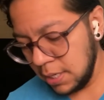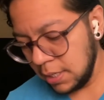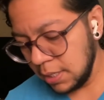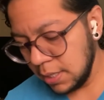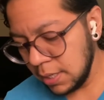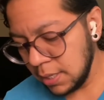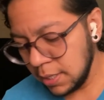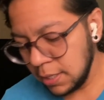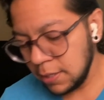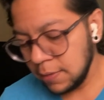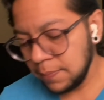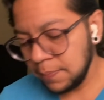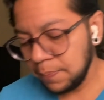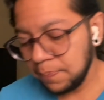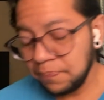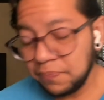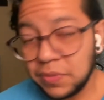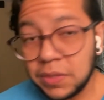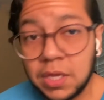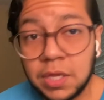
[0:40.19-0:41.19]

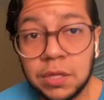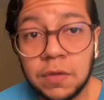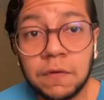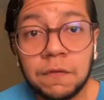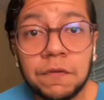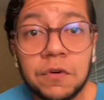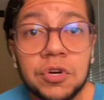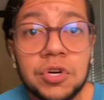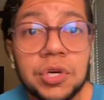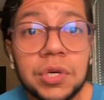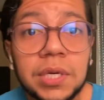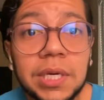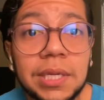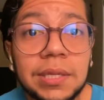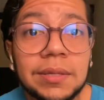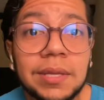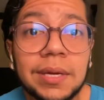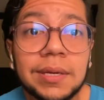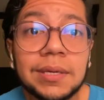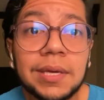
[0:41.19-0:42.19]
The first sheet
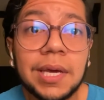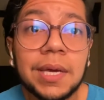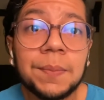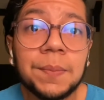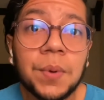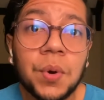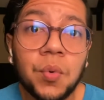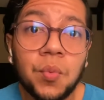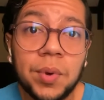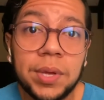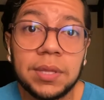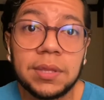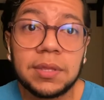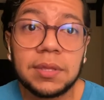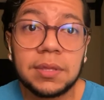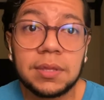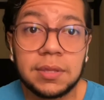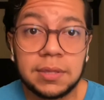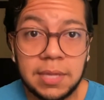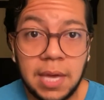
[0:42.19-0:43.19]
that came with
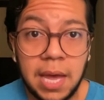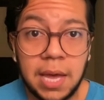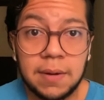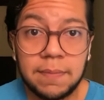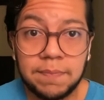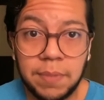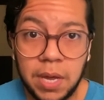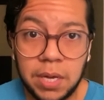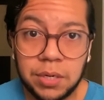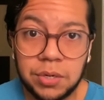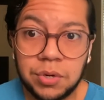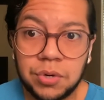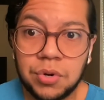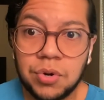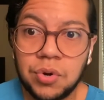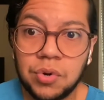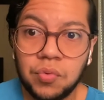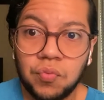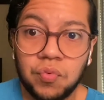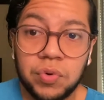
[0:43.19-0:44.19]
that packer
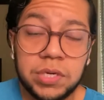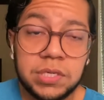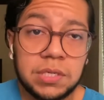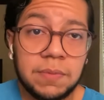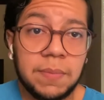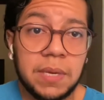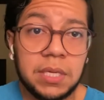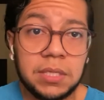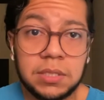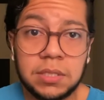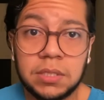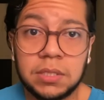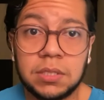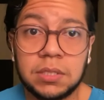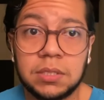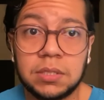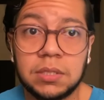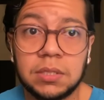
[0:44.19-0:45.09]
was amazing,